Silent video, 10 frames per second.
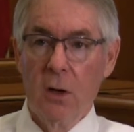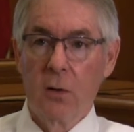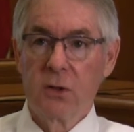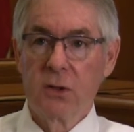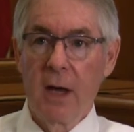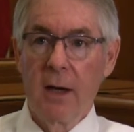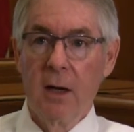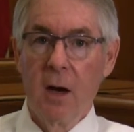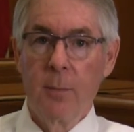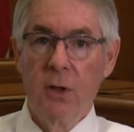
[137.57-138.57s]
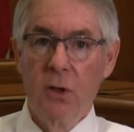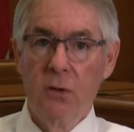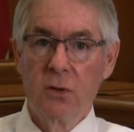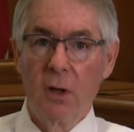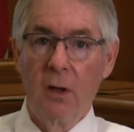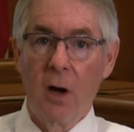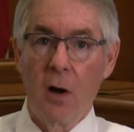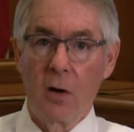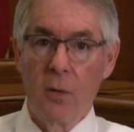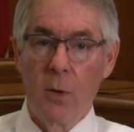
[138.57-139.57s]
on setting up and using the
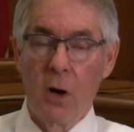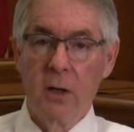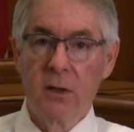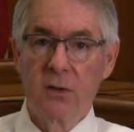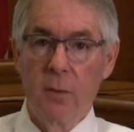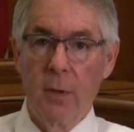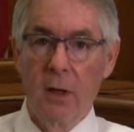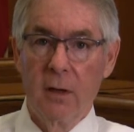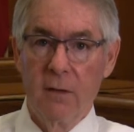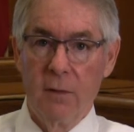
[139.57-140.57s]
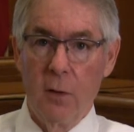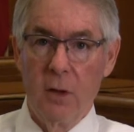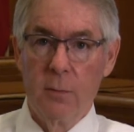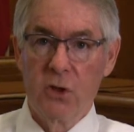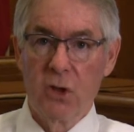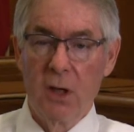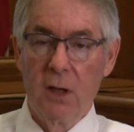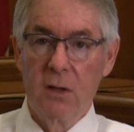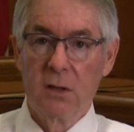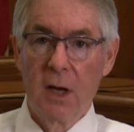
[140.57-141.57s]
AutoMark disability voting
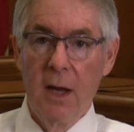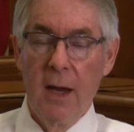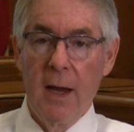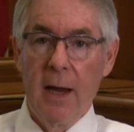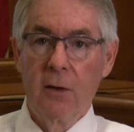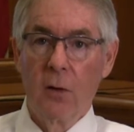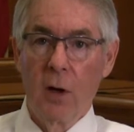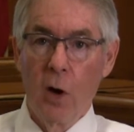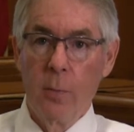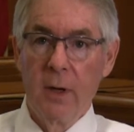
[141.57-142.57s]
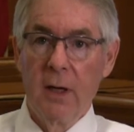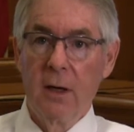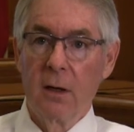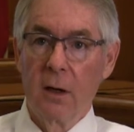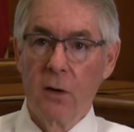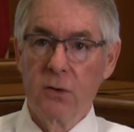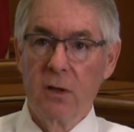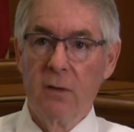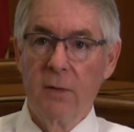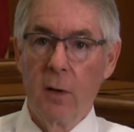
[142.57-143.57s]
machines, and on opening and
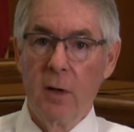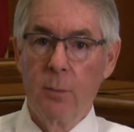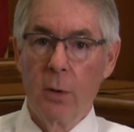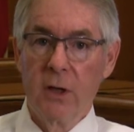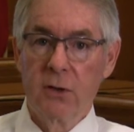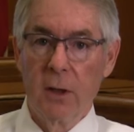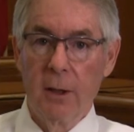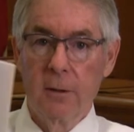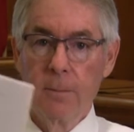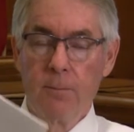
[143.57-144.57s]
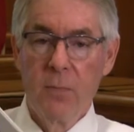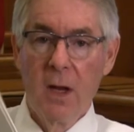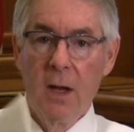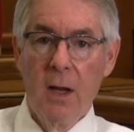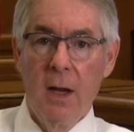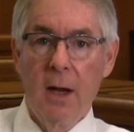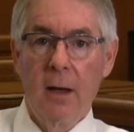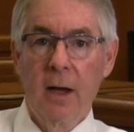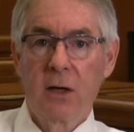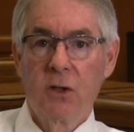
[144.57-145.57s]
closing the voting precinct.
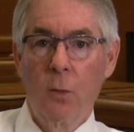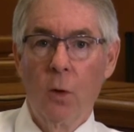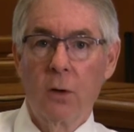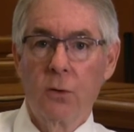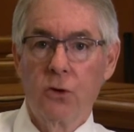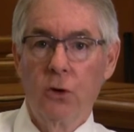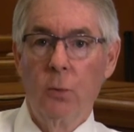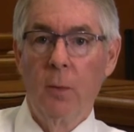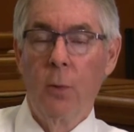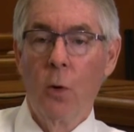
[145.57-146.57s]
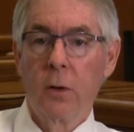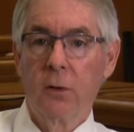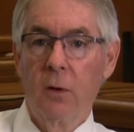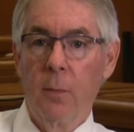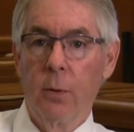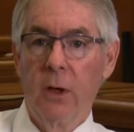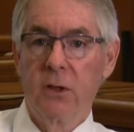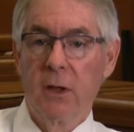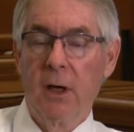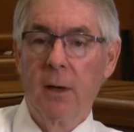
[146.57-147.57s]
Election workers should report to their
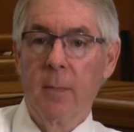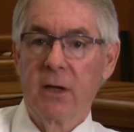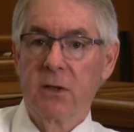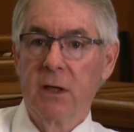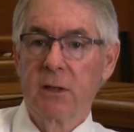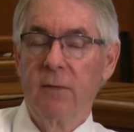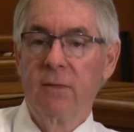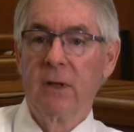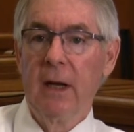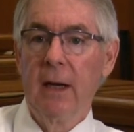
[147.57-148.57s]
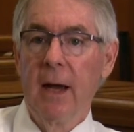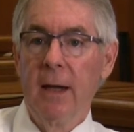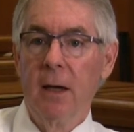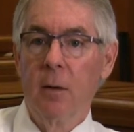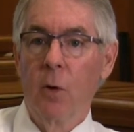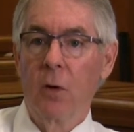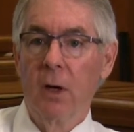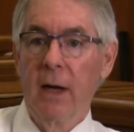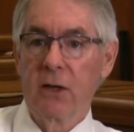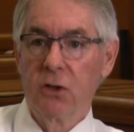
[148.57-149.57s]
precinct by 6:15 a.m. on
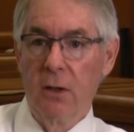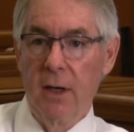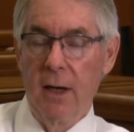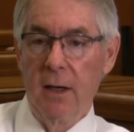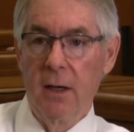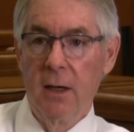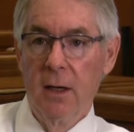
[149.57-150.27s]
election day.